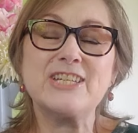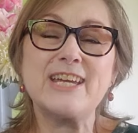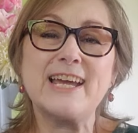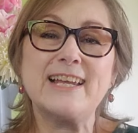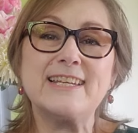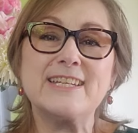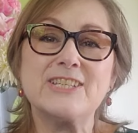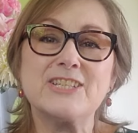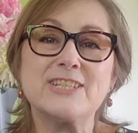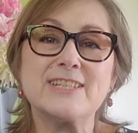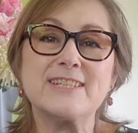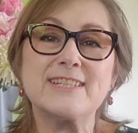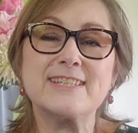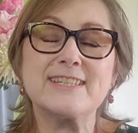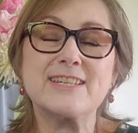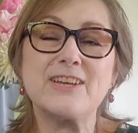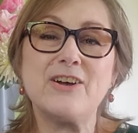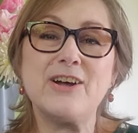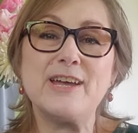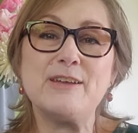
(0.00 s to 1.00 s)

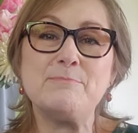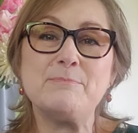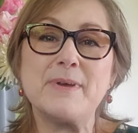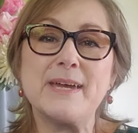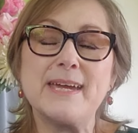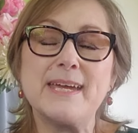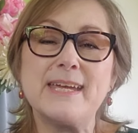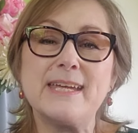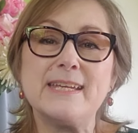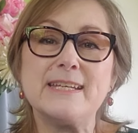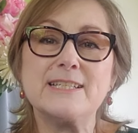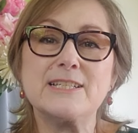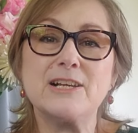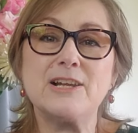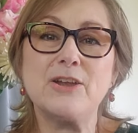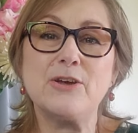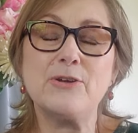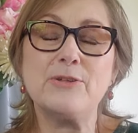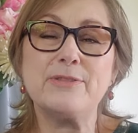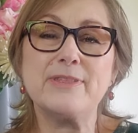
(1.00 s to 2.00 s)
challenges, I made
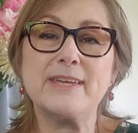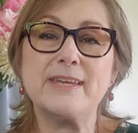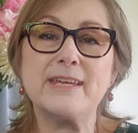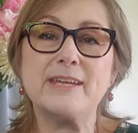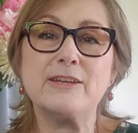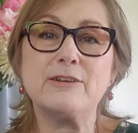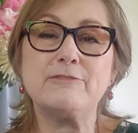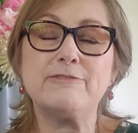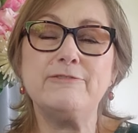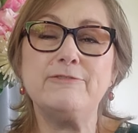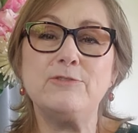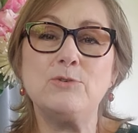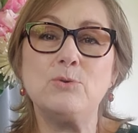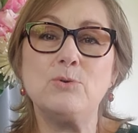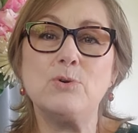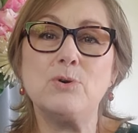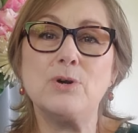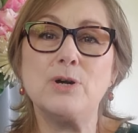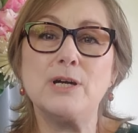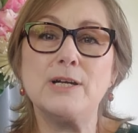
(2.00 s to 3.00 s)
clothing
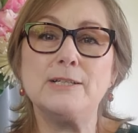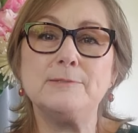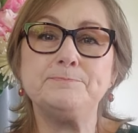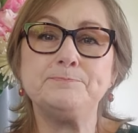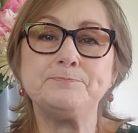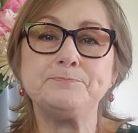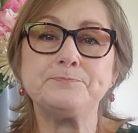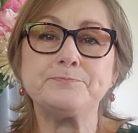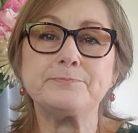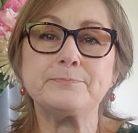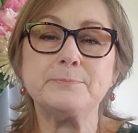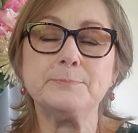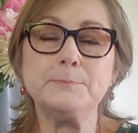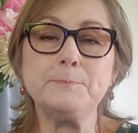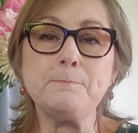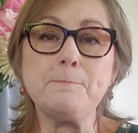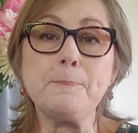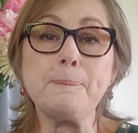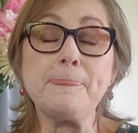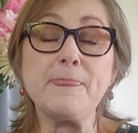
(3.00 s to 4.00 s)
for,
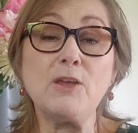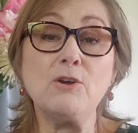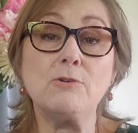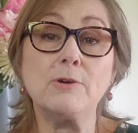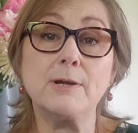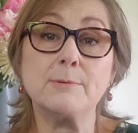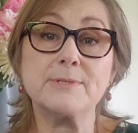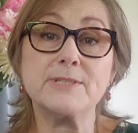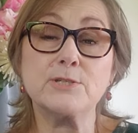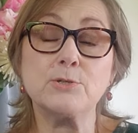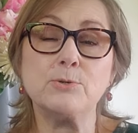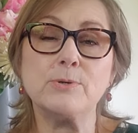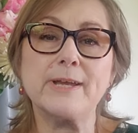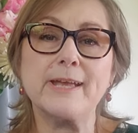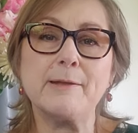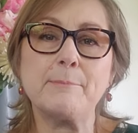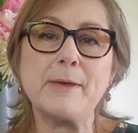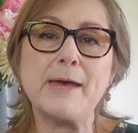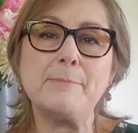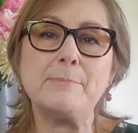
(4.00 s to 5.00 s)
or I was
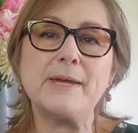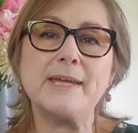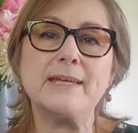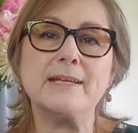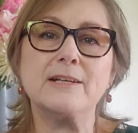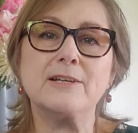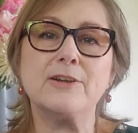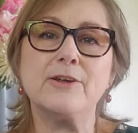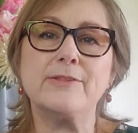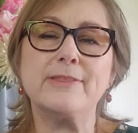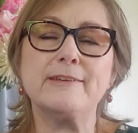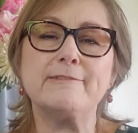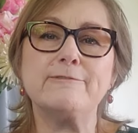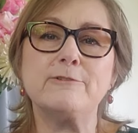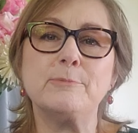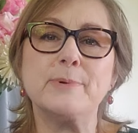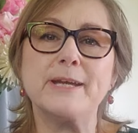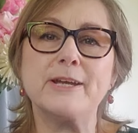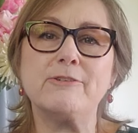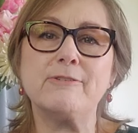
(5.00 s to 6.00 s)
talking about making clothing for
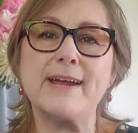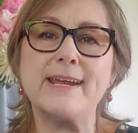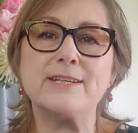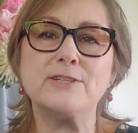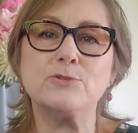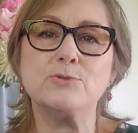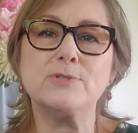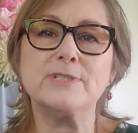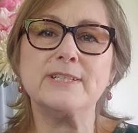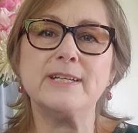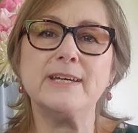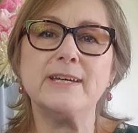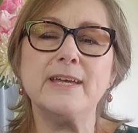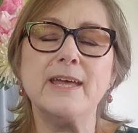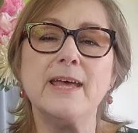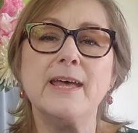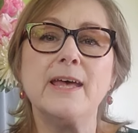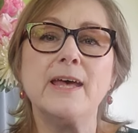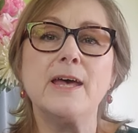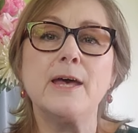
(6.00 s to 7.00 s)
my granddaughter.
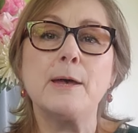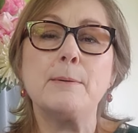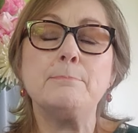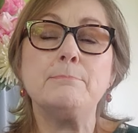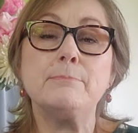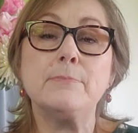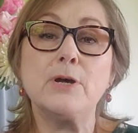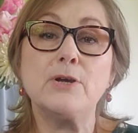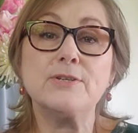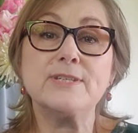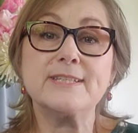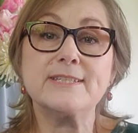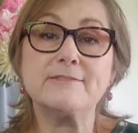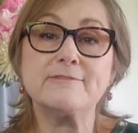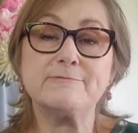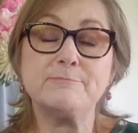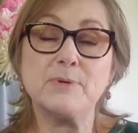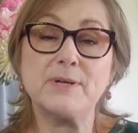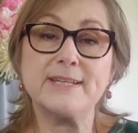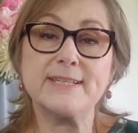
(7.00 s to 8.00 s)
Most
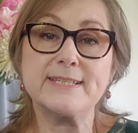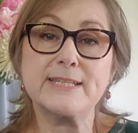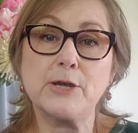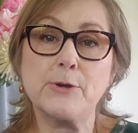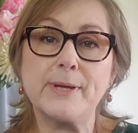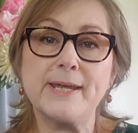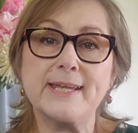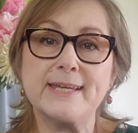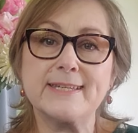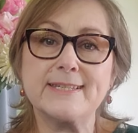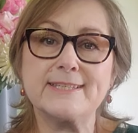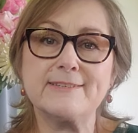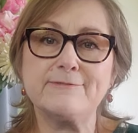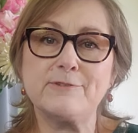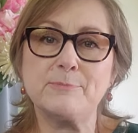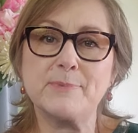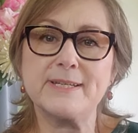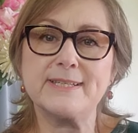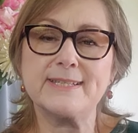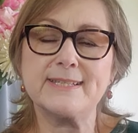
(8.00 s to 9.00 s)
of my sewing is for
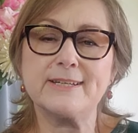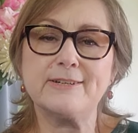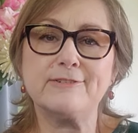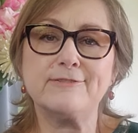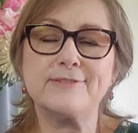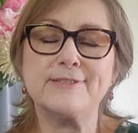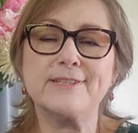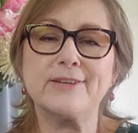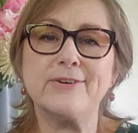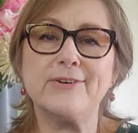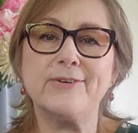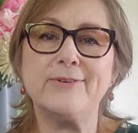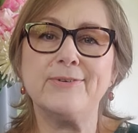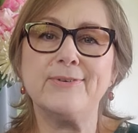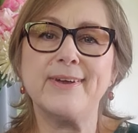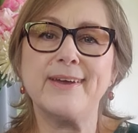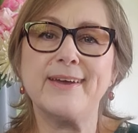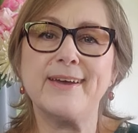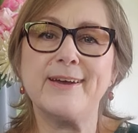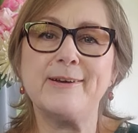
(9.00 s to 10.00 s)
myself.
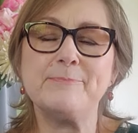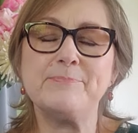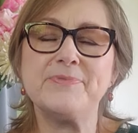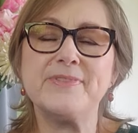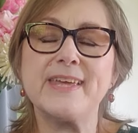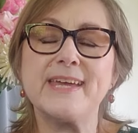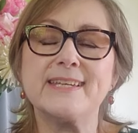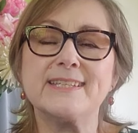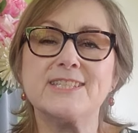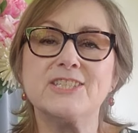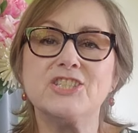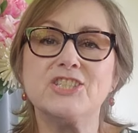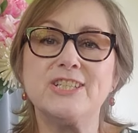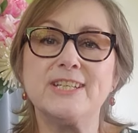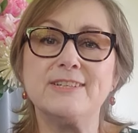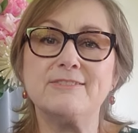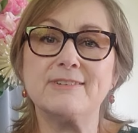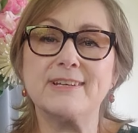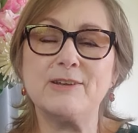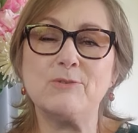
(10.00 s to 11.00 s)
So that's
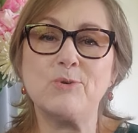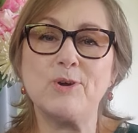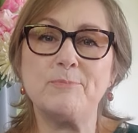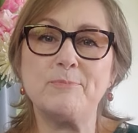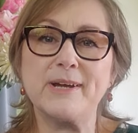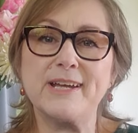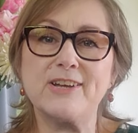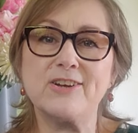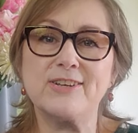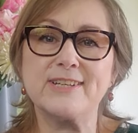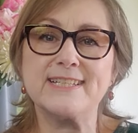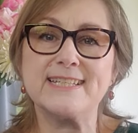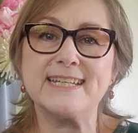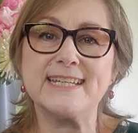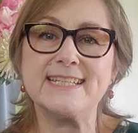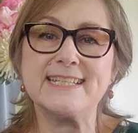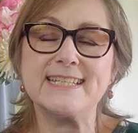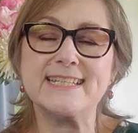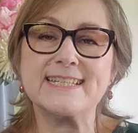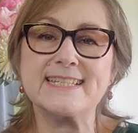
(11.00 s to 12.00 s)
generally what my
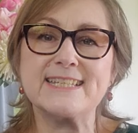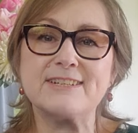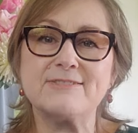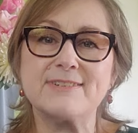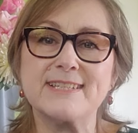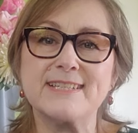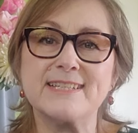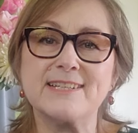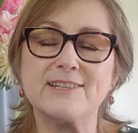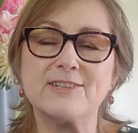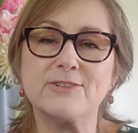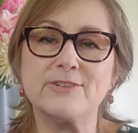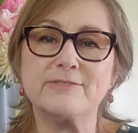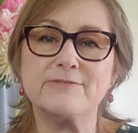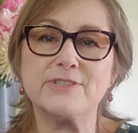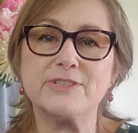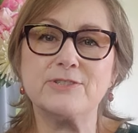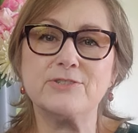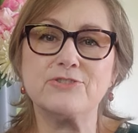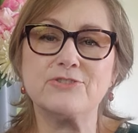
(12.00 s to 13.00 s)
content is. There isn't a lot
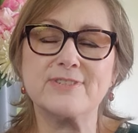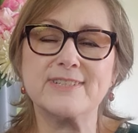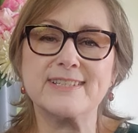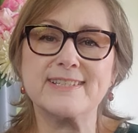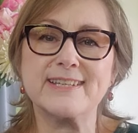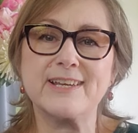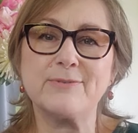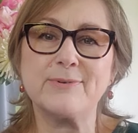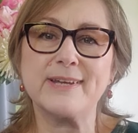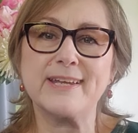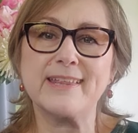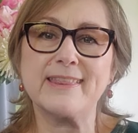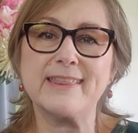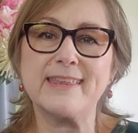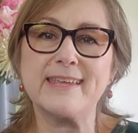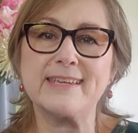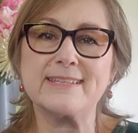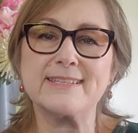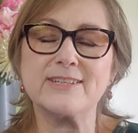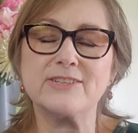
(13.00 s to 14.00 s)
of children sewing in
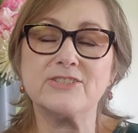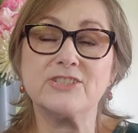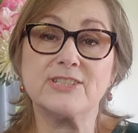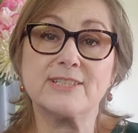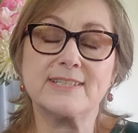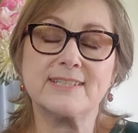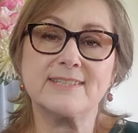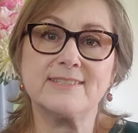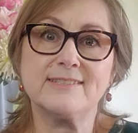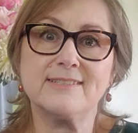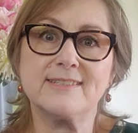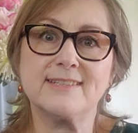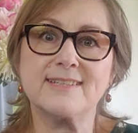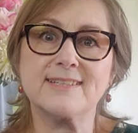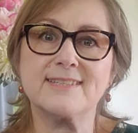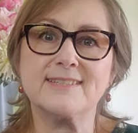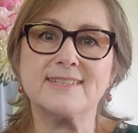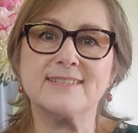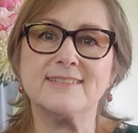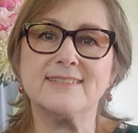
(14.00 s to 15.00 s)
there. So
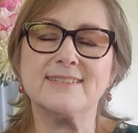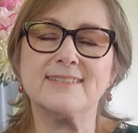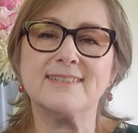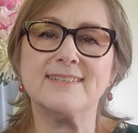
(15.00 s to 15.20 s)
just to